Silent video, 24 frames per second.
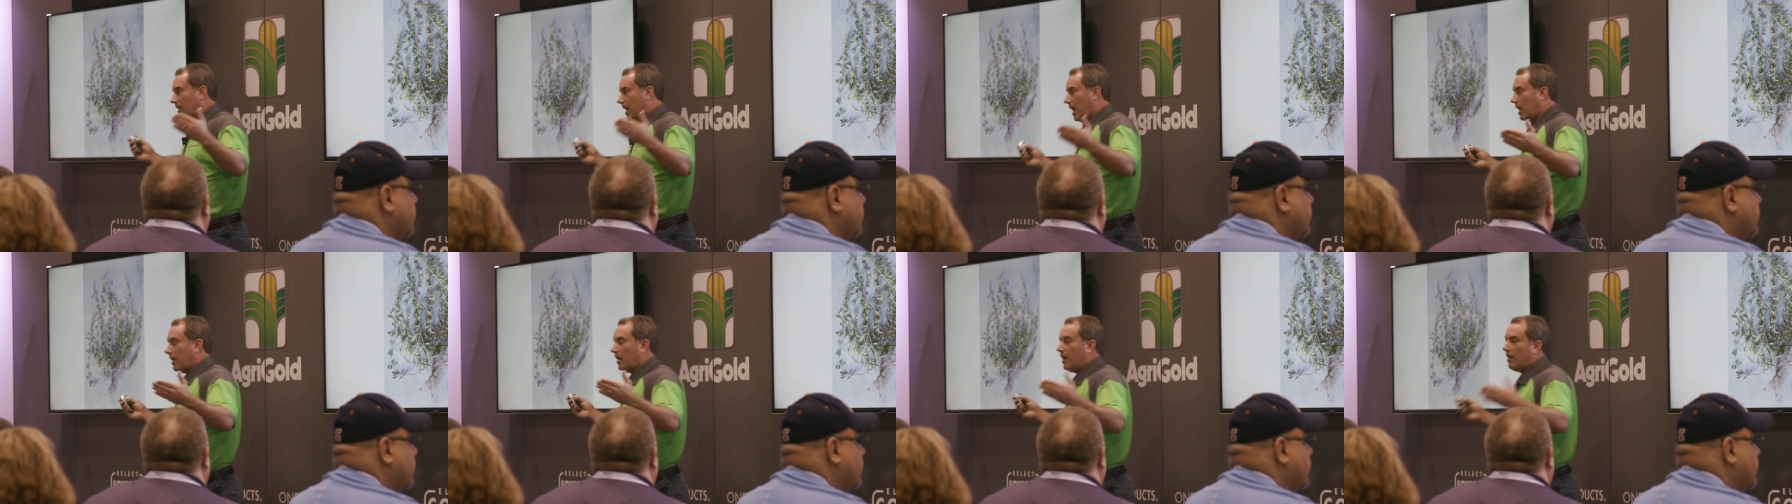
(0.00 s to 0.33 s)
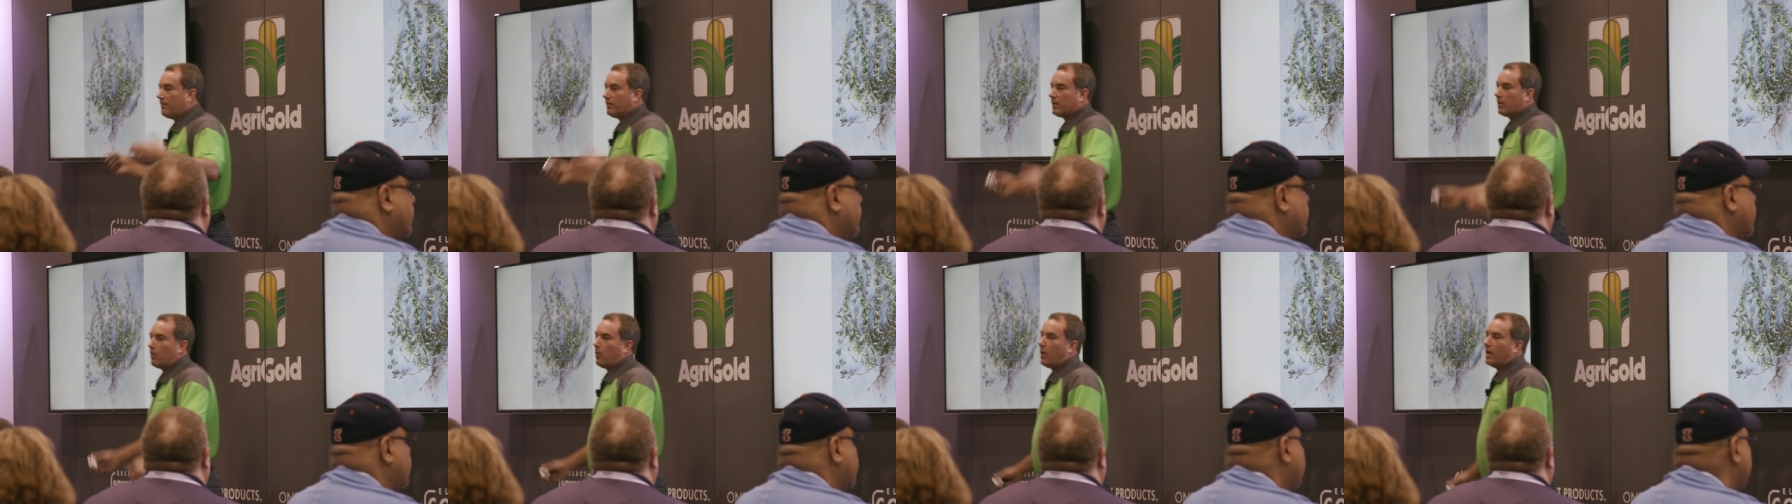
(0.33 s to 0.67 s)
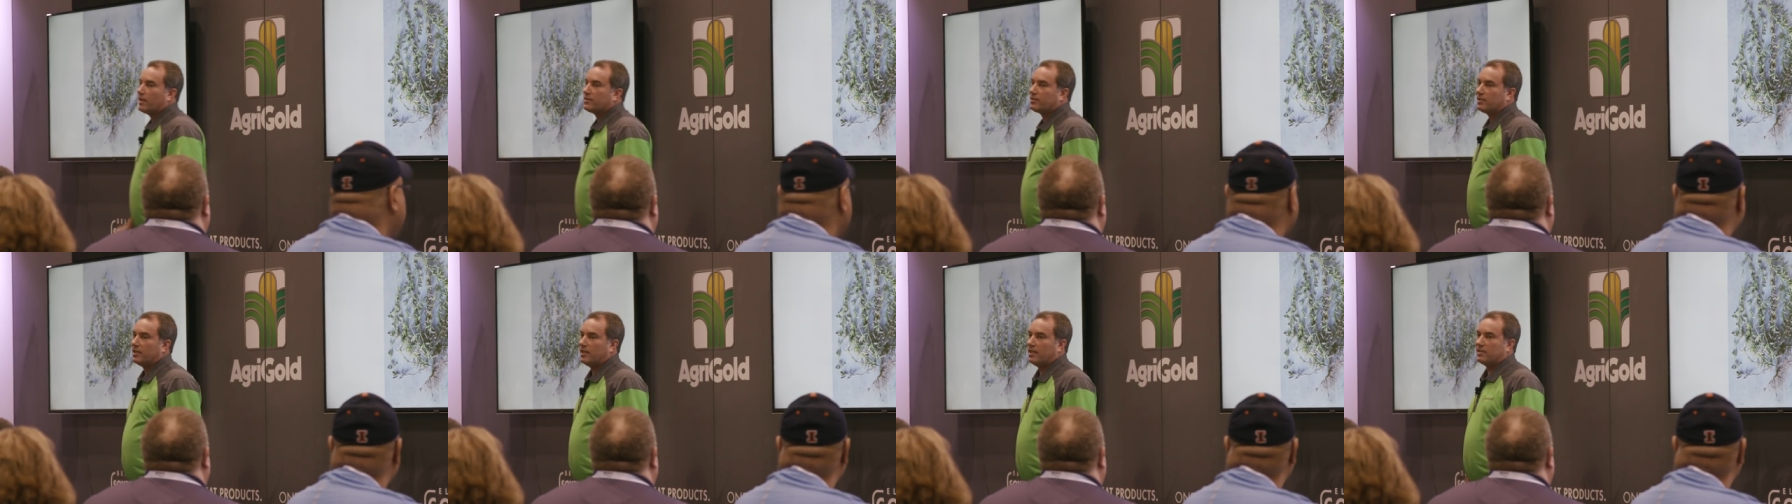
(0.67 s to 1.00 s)
I love the
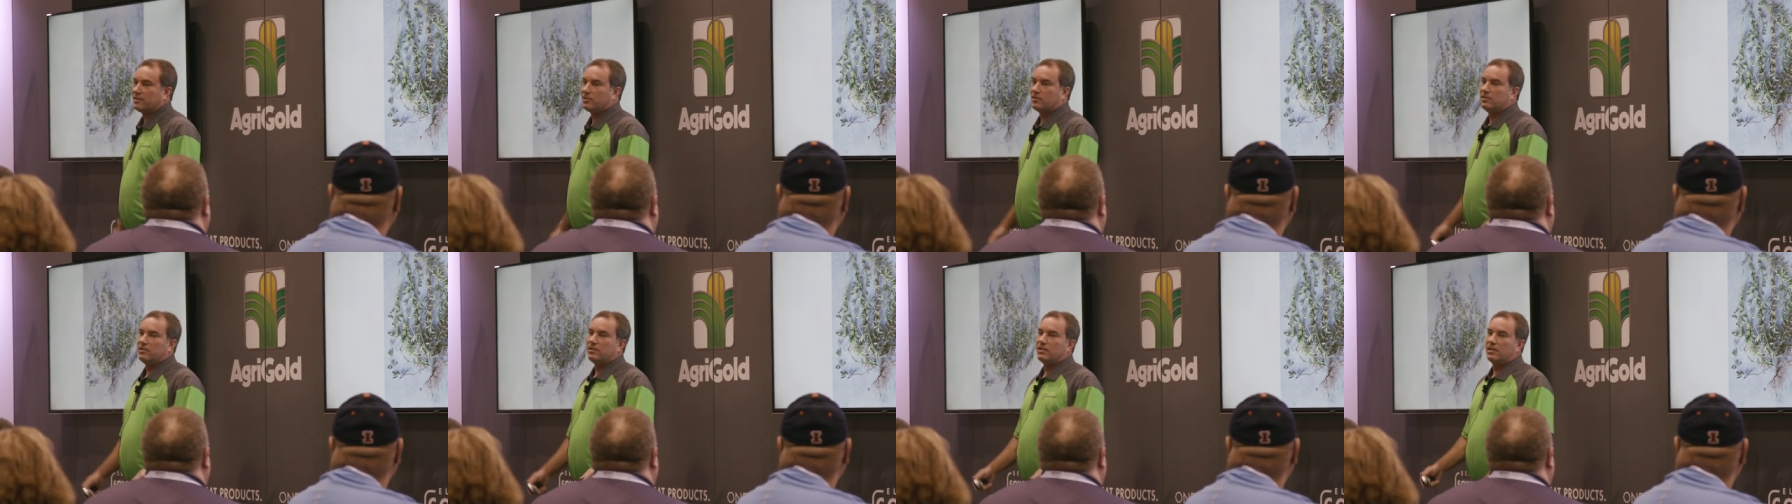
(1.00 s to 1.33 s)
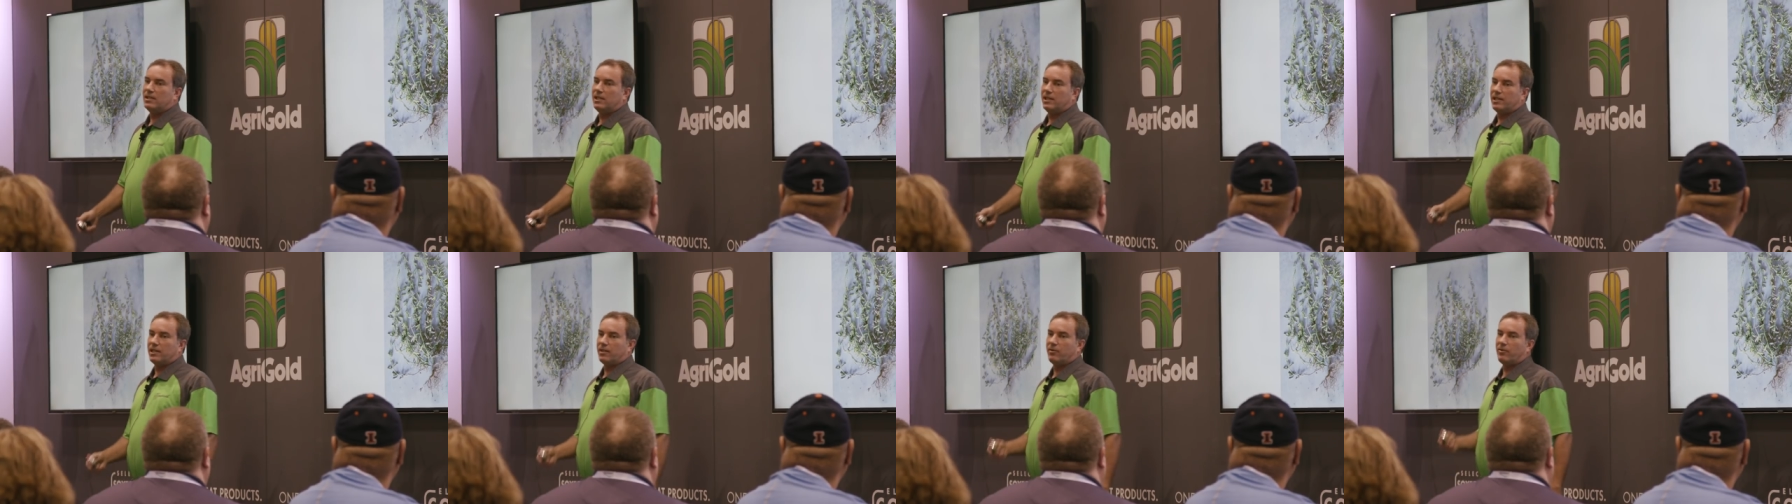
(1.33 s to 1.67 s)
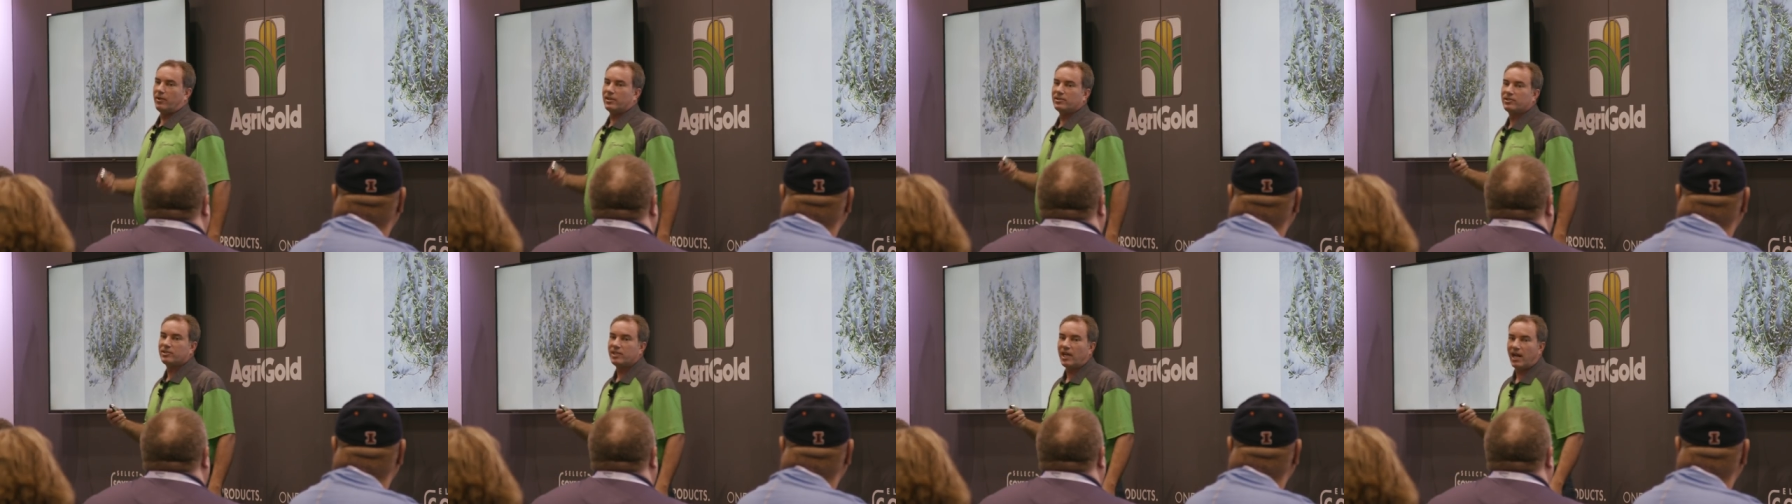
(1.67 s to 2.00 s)
question is, that
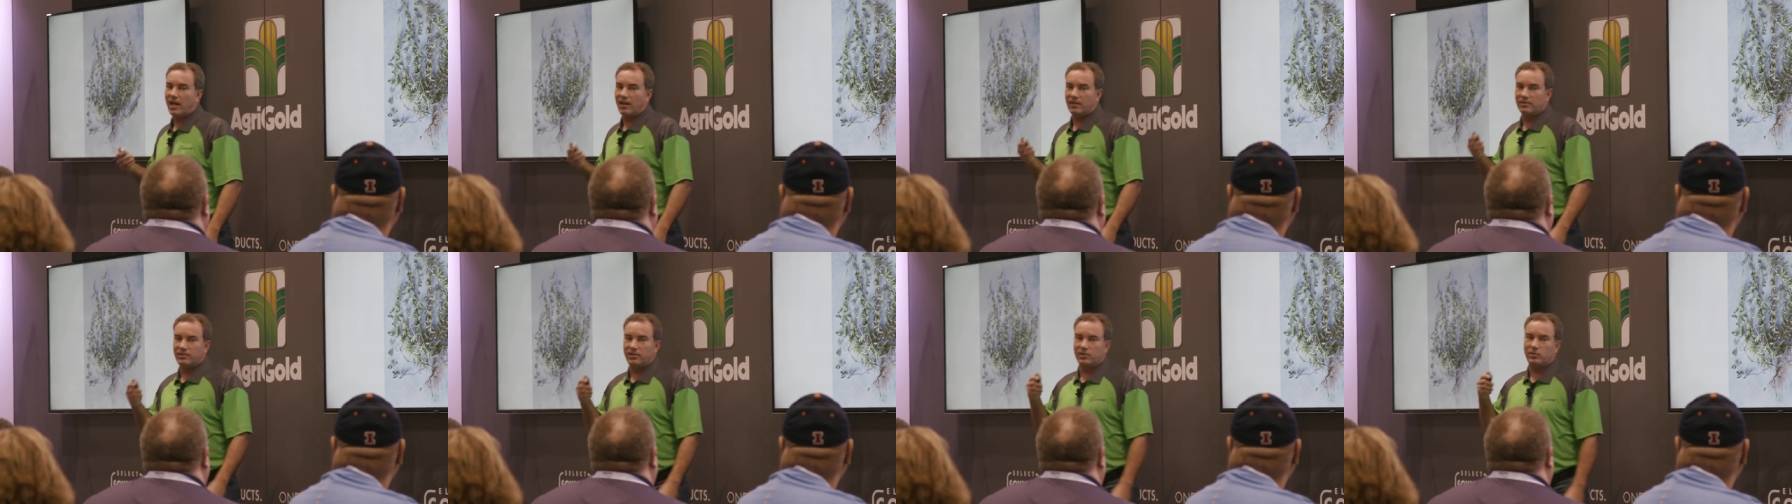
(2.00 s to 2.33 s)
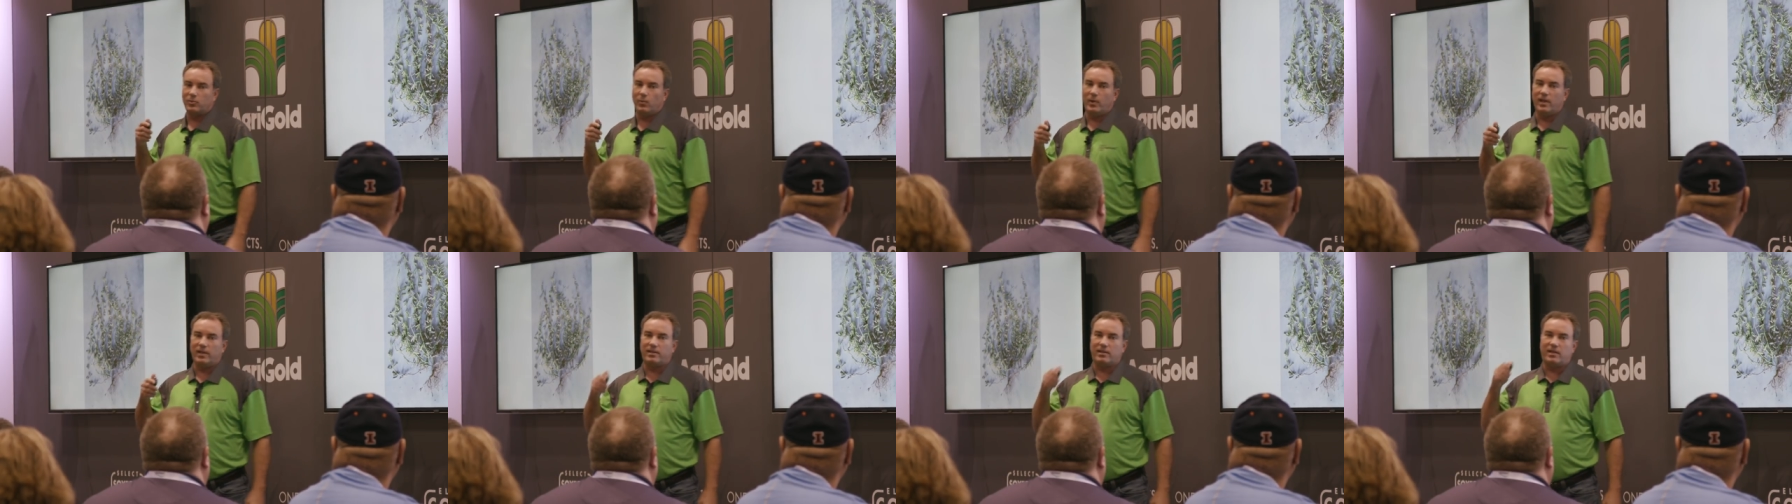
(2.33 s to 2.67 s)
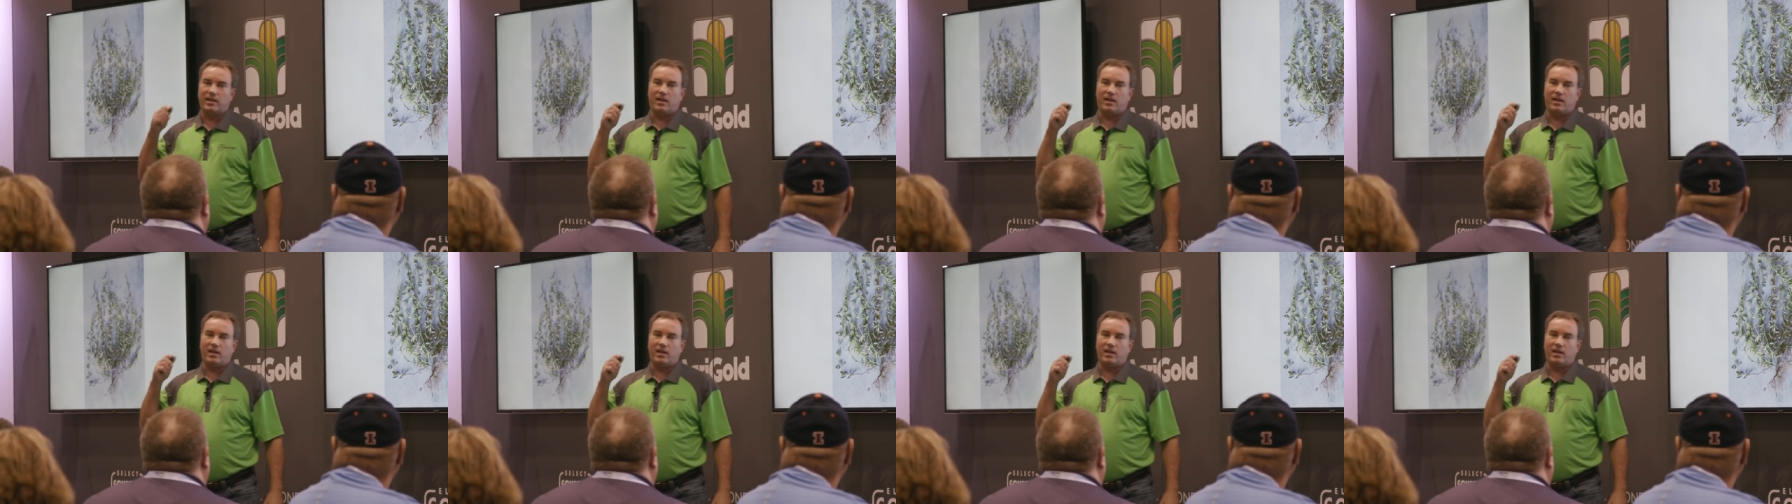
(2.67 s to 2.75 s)
Chris challenged us with,